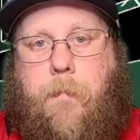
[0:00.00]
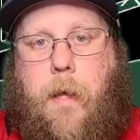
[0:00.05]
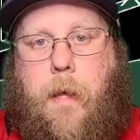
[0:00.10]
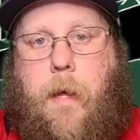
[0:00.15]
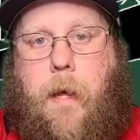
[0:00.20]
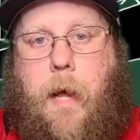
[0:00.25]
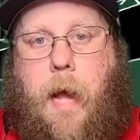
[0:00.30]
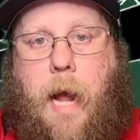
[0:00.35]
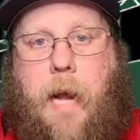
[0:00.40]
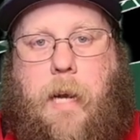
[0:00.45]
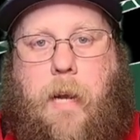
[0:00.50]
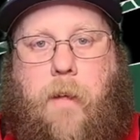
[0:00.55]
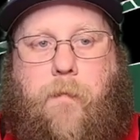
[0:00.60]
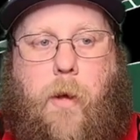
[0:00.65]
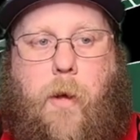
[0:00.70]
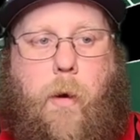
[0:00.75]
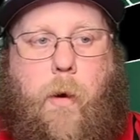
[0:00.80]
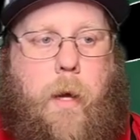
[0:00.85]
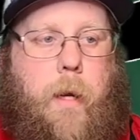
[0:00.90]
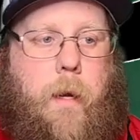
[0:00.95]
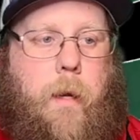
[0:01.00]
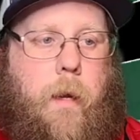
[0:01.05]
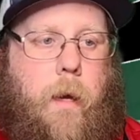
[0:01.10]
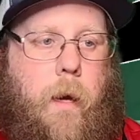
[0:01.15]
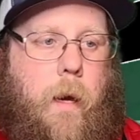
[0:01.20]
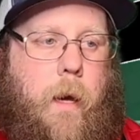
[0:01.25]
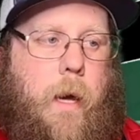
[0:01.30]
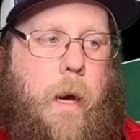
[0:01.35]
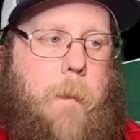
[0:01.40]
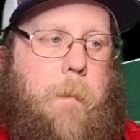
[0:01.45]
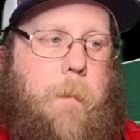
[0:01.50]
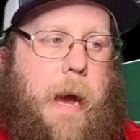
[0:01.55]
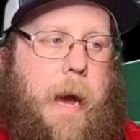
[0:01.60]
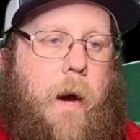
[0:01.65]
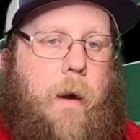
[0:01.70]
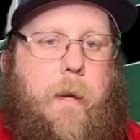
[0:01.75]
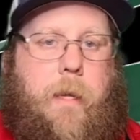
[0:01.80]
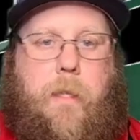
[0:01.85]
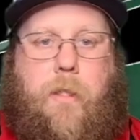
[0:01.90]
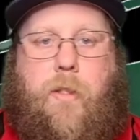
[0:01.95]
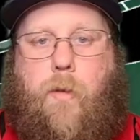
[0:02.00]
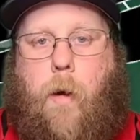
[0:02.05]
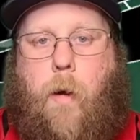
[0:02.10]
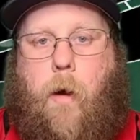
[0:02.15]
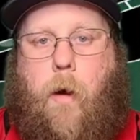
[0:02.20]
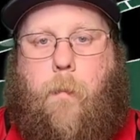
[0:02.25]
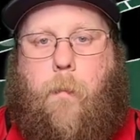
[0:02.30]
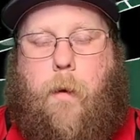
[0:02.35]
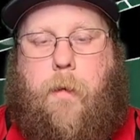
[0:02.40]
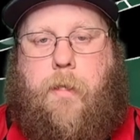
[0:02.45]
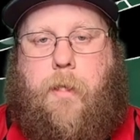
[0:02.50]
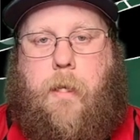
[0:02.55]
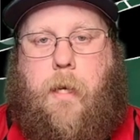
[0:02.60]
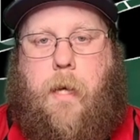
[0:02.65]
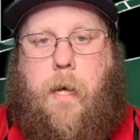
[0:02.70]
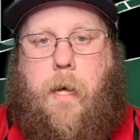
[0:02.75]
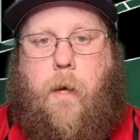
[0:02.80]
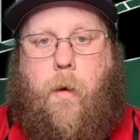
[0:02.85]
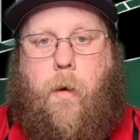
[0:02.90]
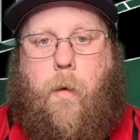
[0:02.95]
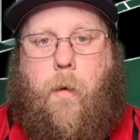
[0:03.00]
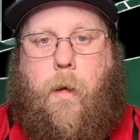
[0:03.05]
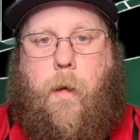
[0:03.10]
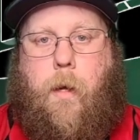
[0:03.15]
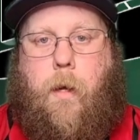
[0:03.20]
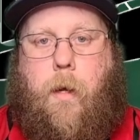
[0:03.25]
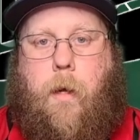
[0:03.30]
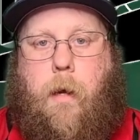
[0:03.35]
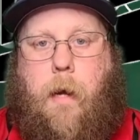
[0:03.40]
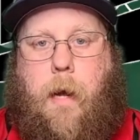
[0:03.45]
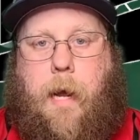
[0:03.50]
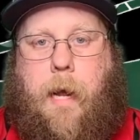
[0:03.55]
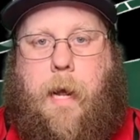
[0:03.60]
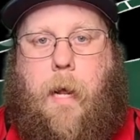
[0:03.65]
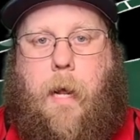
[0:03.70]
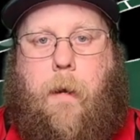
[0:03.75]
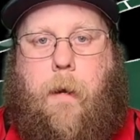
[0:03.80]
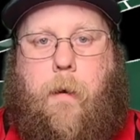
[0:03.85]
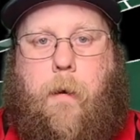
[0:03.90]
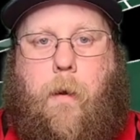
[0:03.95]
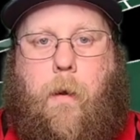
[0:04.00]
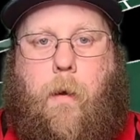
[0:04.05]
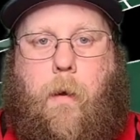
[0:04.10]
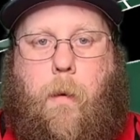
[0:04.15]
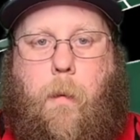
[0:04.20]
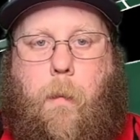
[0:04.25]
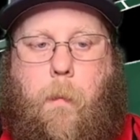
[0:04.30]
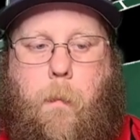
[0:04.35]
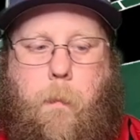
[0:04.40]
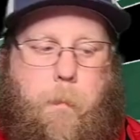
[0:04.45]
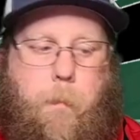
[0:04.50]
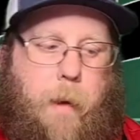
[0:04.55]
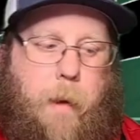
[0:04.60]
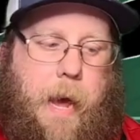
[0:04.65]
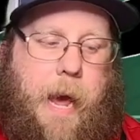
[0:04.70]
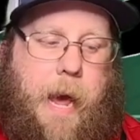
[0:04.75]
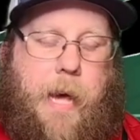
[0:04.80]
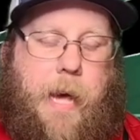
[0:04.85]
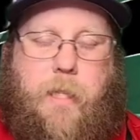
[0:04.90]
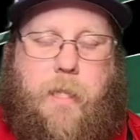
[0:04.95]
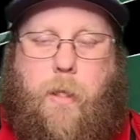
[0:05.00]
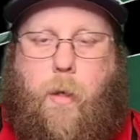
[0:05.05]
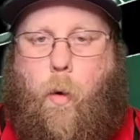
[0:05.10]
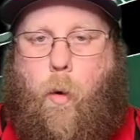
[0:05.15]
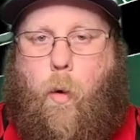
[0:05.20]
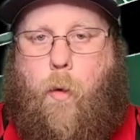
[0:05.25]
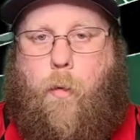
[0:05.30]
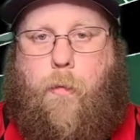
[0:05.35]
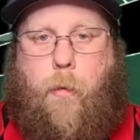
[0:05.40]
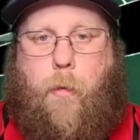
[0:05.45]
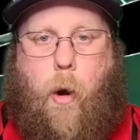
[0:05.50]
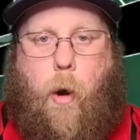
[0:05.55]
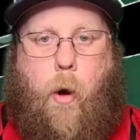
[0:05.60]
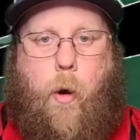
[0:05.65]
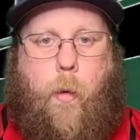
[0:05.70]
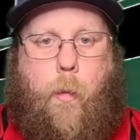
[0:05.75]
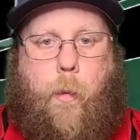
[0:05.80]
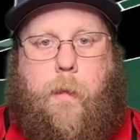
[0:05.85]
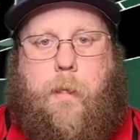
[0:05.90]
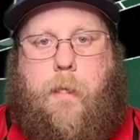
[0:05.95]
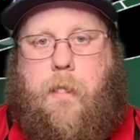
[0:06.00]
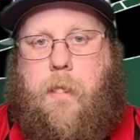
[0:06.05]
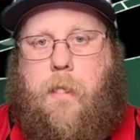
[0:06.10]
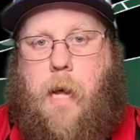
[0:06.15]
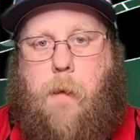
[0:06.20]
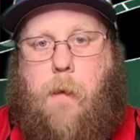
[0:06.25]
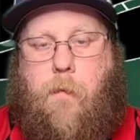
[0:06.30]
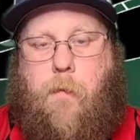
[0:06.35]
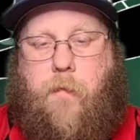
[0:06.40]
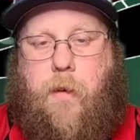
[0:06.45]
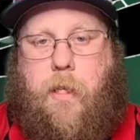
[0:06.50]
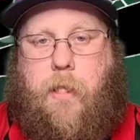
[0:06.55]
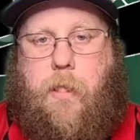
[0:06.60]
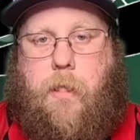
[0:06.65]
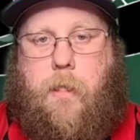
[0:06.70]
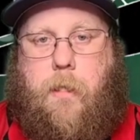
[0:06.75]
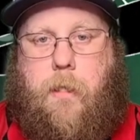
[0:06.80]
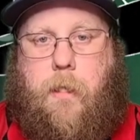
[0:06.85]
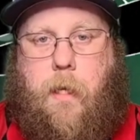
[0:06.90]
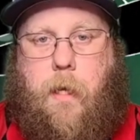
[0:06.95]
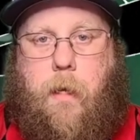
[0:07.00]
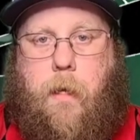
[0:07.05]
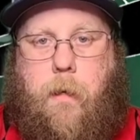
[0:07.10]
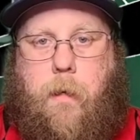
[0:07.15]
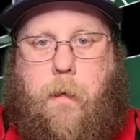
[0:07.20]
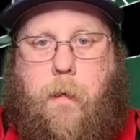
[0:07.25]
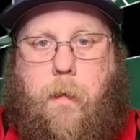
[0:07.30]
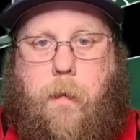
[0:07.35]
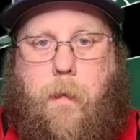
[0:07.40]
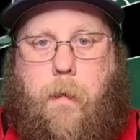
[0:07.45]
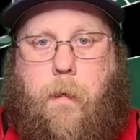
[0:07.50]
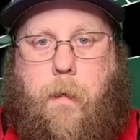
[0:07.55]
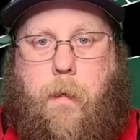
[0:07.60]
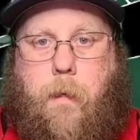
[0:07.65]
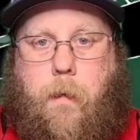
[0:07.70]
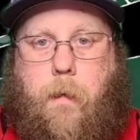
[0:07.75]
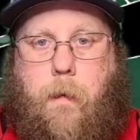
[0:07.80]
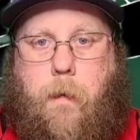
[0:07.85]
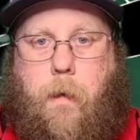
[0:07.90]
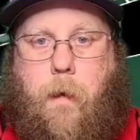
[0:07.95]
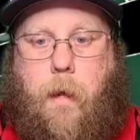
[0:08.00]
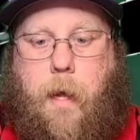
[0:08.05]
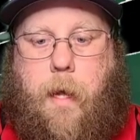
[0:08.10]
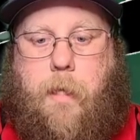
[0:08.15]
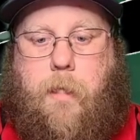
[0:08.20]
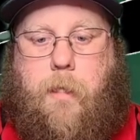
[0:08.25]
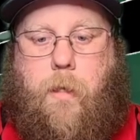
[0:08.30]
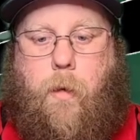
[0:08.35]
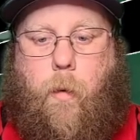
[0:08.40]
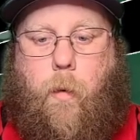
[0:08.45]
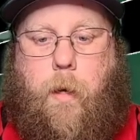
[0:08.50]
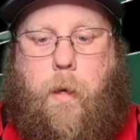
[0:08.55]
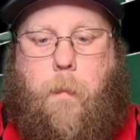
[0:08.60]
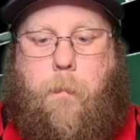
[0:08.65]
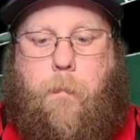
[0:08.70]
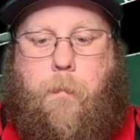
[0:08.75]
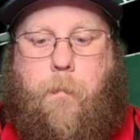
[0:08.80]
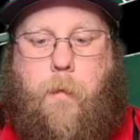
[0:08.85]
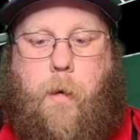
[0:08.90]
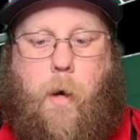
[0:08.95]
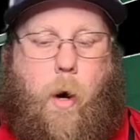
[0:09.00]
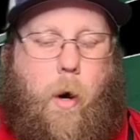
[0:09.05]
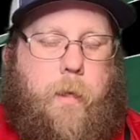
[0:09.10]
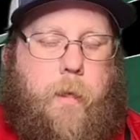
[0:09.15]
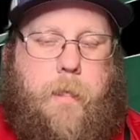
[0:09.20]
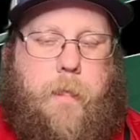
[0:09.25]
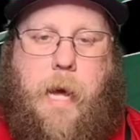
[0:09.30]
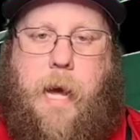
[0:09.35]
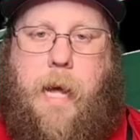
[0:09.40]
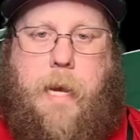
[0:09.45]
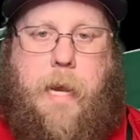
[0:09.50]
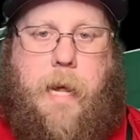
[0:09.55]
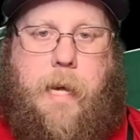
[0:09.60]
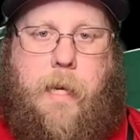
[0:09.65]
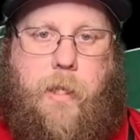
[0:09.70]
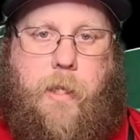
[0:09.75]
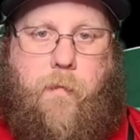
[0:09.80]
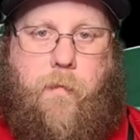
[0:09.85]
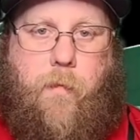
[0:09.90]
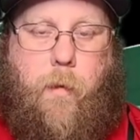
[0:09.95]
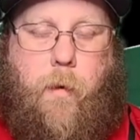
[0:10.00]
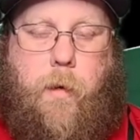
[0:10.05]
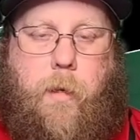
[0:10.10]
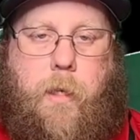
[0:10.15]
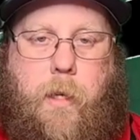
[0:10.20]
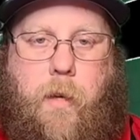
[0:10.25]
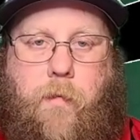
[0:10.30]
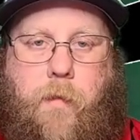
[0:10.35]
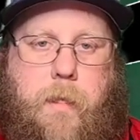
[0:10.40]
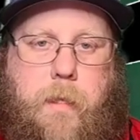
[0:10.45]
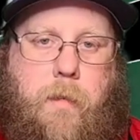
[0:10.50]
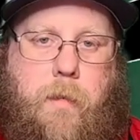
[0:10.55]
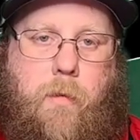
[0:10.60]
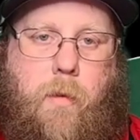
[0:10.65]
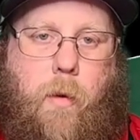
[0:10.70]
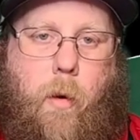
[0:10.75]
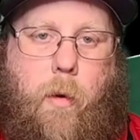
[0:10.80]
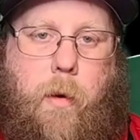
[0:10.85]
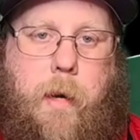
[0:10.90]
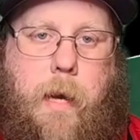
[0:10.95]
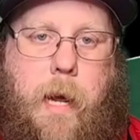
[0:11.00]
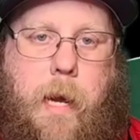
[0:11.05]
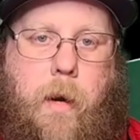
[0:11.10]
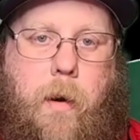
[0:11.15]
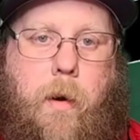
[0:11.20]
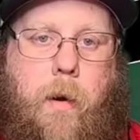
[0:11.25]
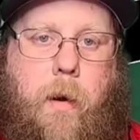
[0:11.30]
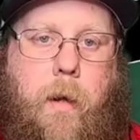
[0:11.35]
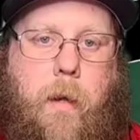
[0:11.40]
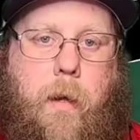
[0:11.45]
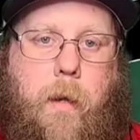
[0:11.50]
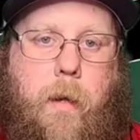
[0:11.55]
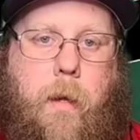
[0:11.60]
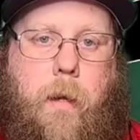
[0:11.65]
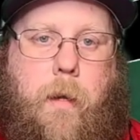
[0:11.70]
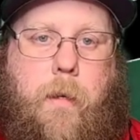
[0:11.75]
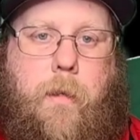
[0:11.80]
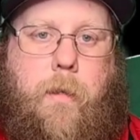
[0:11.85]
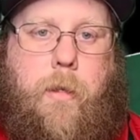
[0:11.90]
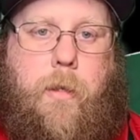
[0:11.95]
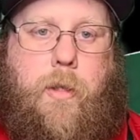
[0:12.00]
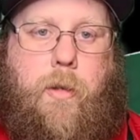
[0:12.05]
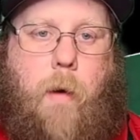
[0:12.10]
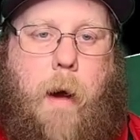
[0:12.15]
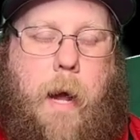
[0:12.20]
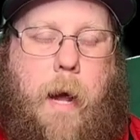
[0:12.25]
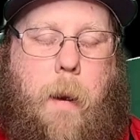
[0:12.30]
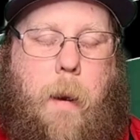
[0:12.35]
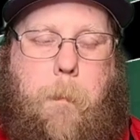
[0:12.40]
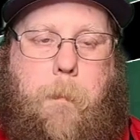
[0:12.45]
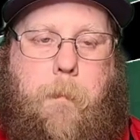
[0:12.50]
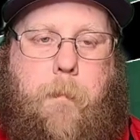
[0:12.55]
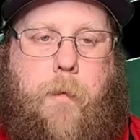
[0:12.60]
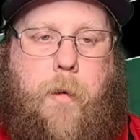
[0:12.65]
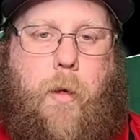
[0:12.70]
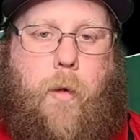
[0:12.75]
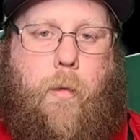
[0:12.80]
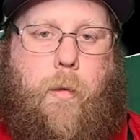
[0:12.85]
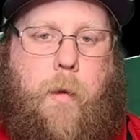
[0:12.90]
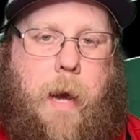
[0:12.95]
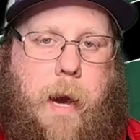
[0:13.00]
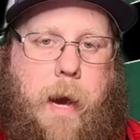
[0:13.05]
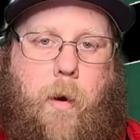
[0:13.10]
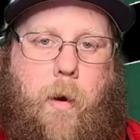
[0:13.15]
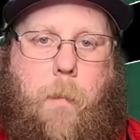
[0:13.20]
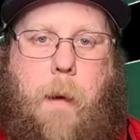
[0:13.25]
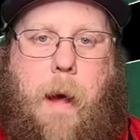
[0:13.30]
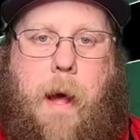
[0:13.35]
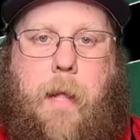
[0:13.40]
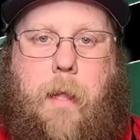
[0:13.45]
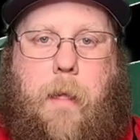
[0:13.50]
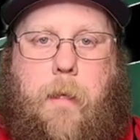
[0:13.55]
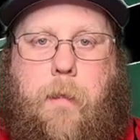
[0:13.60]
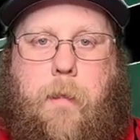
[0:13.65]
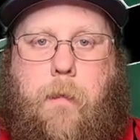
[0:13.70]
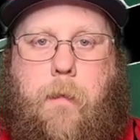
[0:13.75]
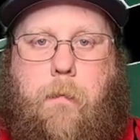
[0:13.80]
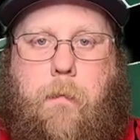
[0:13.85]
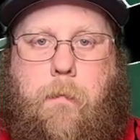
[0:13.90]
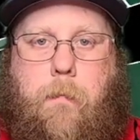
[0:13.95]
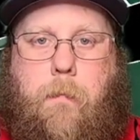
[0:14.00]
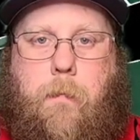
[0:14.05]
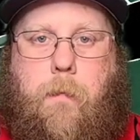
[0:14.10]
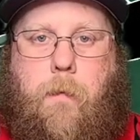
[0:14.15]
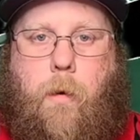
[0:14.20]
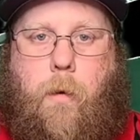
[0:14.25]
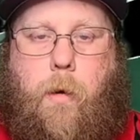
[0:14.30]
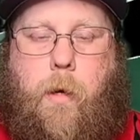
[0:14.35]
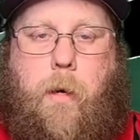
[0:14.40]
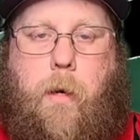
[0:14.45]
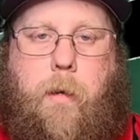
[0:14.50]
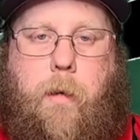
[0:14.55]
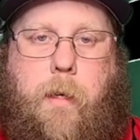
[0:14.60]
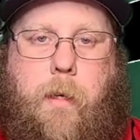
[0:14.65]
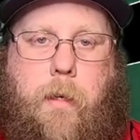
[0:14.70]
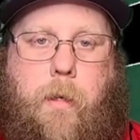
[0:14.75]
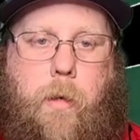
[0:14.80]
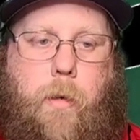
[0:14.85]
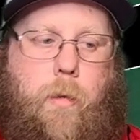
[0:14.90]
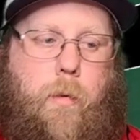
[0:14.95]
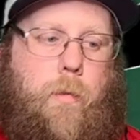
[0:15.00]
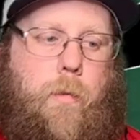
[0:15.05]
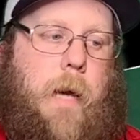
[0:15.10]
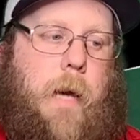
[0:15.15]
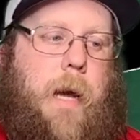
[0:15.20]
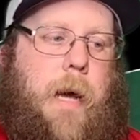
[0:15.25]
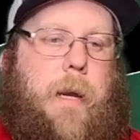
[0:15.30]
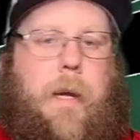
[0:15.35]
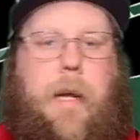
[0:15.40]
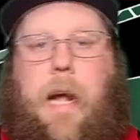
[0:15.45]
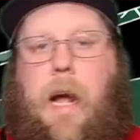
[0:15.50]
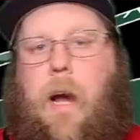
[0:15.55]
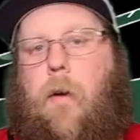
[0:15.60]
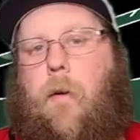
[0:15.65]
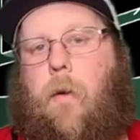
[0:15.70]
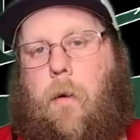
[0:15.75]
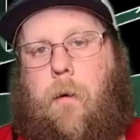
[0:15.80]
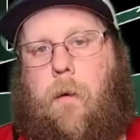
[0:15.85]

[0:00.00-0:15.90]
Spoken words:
And if you can come out in 12 personnel and pass or throw with the same efficiency, it's going to cause headaches for a defensive coordinator to try to counterbalance, or to kind of counter.